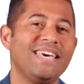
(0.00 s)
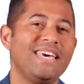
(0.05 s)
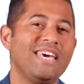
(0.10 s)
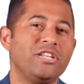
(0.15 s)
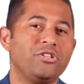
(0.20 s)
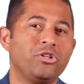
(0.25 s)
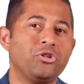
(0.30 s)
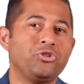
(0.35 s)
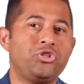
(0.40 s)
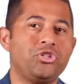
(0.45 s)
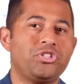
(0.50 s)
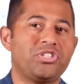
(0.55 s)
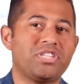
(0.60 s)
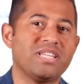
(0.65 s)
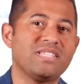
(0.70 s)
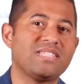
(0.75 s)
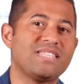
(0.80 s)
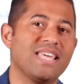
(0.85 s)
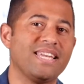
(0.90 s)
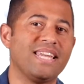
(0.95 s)
Don't you
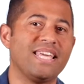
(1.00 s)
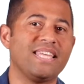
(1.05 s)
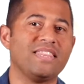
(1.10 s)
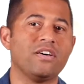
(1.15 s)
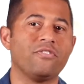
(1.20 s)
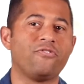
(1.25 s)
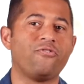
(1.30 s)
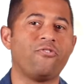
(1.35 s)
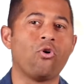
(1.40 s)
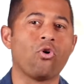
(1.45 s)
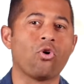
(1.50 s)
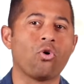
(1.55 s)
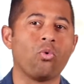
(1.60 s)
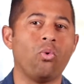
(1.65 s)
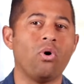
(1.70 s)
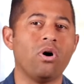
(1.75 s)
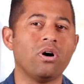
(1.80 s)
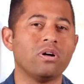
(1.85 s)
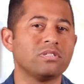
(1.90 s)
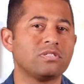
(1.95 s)
sense that in the four
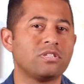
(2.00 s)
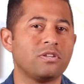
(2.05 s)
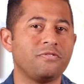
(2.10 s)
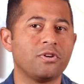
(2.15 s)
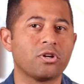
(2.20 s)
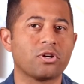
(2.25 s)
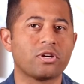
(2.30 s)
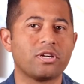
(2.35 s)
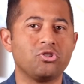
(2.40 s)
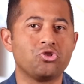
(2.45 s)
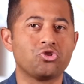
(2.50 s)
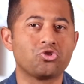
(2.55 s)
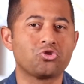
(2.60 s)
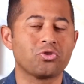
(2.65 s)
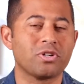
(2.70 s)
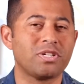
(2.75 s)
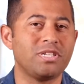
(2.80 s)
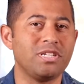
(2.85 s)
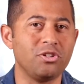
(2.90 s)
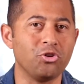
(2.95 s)
walls of your
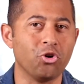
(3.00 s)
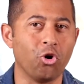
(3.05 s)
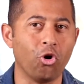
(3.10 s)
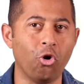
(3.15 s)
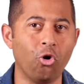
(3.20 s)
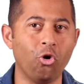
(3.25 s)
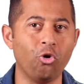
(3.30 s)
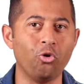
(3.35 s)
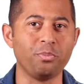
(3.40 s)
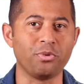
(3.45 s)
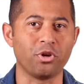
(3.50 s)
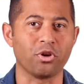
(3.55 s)
constricting home,